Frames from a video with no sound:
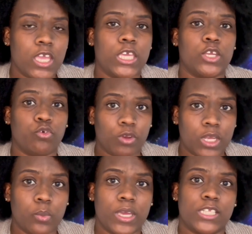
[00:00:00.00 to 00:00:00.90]
a
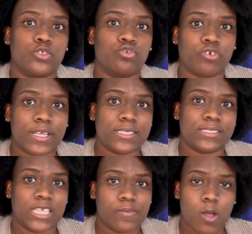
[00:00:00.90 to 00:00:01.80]
great way to try to
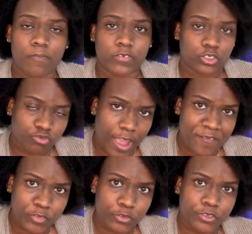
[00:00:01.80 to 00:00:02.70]
save up for
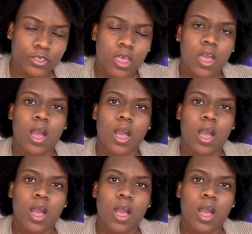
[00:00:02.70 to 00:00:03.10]
travel.